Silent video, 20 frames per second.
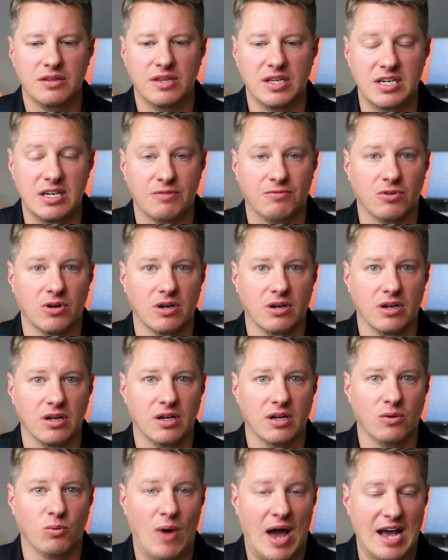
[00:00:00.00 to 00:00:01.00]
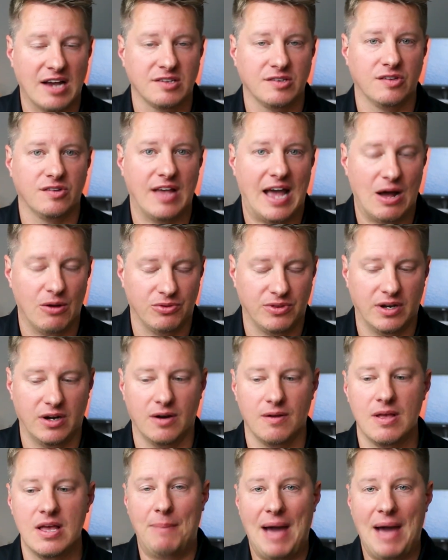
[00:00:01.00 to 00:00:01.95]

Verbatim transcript: the different waxes out there.